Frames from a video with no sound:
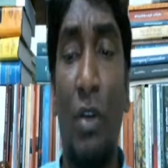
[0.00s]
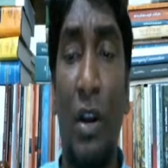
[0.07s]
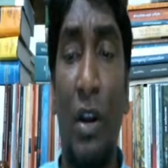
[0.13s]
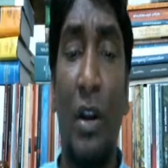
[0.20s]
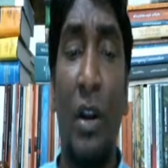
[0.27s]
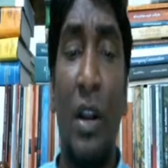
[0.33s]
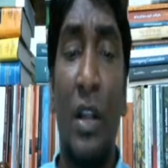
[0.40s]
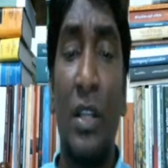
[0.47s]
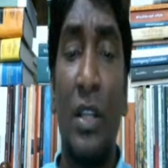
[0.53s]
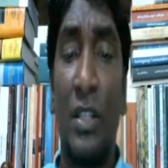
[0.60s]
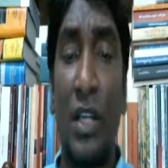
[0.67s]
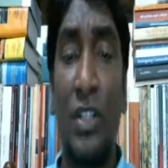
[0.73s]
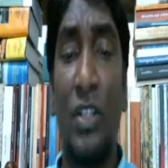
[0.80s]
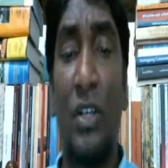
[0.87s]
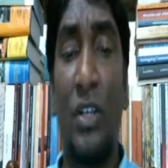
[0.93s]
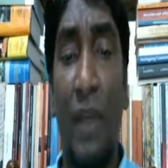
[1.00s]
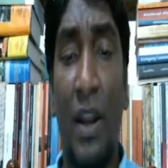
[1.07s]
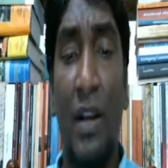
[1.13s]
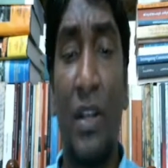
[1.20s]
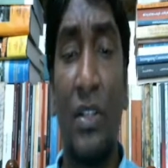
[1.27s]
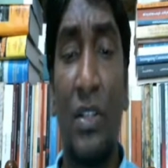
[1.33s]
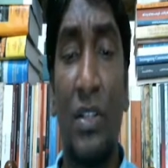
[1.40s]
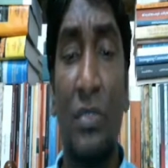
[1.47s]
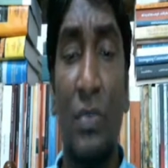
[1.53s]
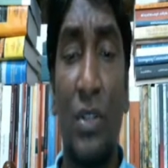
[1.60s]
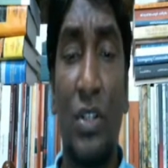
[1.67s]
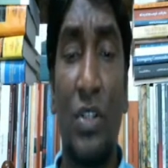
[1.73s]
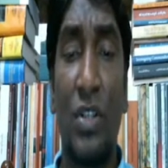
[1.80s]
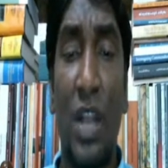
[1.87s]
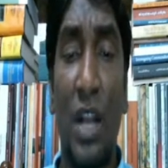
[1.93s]
run, such advantages which
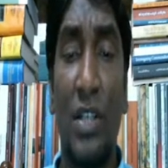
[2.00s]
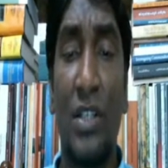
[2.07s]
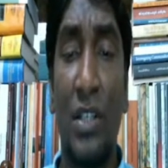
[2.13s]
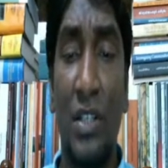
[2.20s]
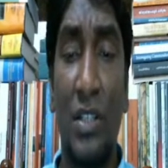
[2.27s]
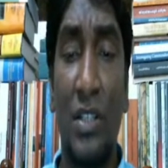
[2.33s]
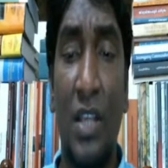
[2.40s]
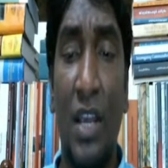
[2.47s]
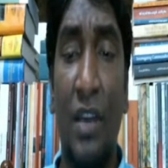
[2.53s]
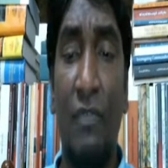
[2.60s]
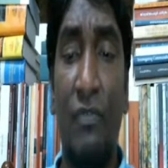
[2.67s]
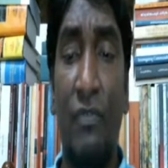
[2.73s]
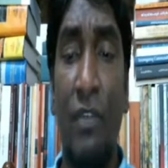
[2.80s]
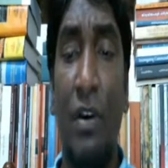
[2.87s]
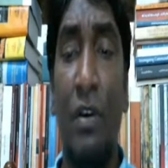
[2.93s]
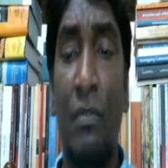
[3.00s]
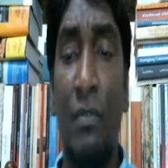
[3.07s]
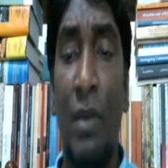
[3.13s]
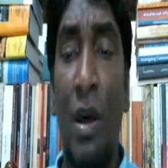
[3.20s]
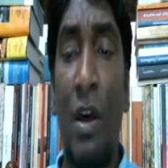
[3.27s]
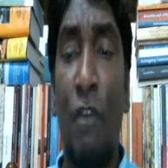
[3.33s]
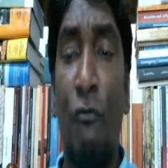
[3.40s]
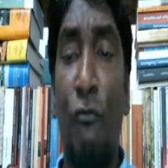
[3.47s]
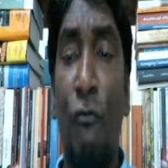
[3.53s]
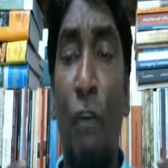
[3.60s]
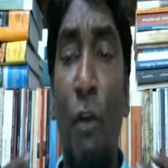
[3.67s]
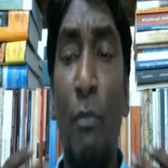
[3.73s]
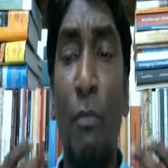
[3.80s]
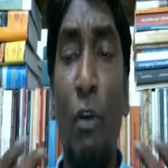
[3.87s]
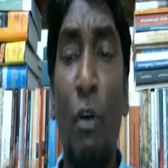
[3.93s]
shelters a firm
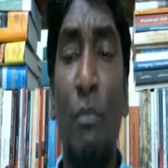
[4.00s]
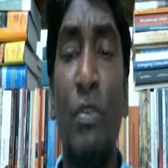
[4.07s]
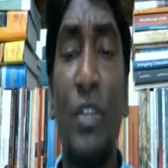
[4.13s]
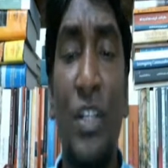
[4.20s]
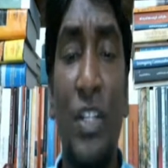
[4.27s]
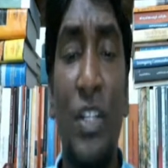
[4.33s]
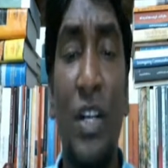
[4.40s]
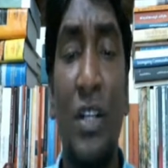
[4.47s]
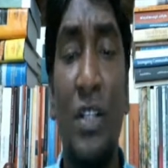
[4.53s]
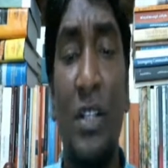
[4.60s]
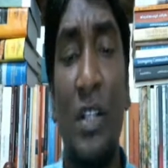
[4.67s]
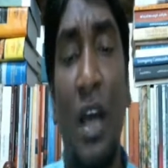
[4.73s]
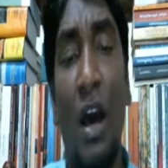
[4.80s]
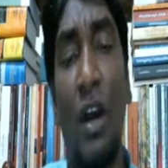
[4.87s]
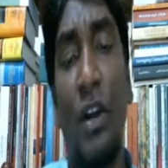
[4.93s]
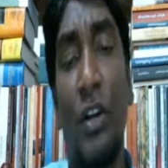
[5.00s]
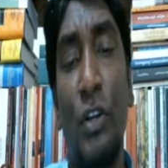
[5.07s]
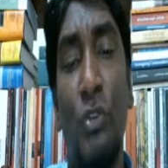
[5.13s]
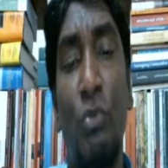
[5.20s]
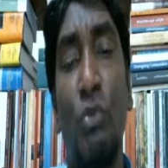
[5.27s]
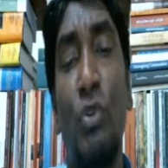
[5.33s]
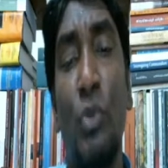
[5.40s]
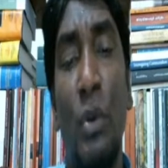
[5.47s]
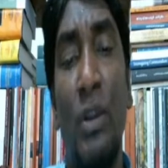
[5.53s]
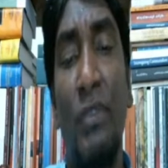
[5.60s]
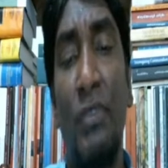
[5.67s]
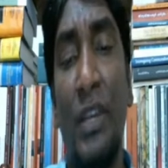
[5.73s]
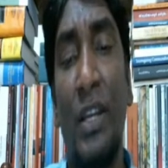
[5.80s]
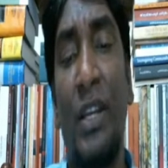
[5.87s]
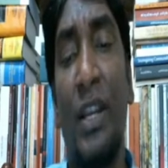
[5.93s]
from competition are usually
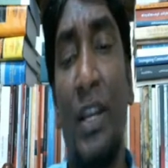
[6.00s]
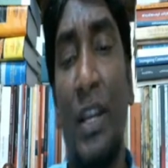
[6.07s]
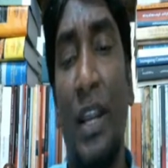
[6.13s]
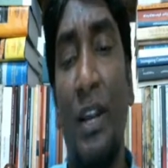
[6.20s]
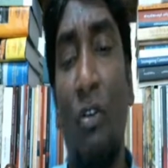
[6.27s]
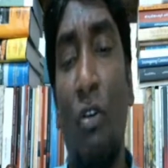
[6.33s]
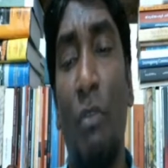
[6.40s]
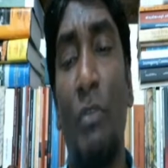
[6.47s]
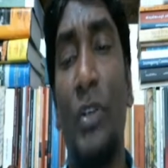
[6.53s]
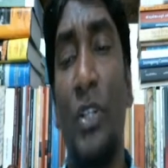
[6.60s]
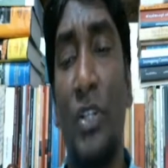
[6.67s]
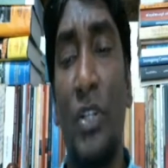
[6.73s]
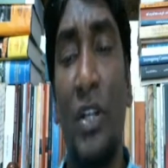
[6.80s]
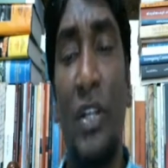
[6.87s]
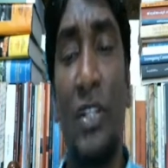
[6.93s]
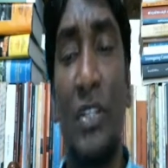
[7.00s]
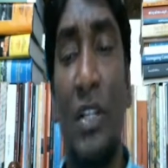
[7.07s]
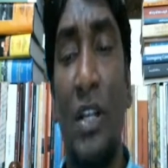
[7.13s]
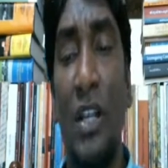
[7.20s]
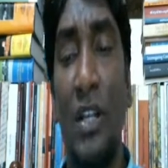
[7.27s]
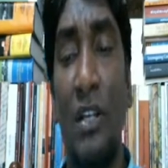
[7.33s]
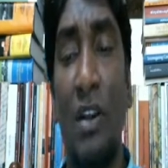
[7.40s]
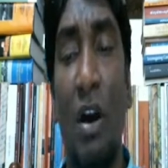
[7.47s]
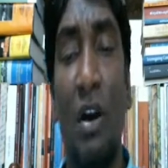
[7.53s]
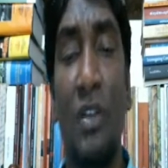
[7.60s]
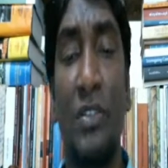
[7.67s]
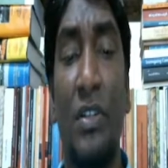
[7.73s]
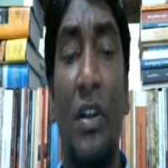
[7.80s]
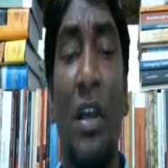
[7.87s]
weakened and competition is enlarged.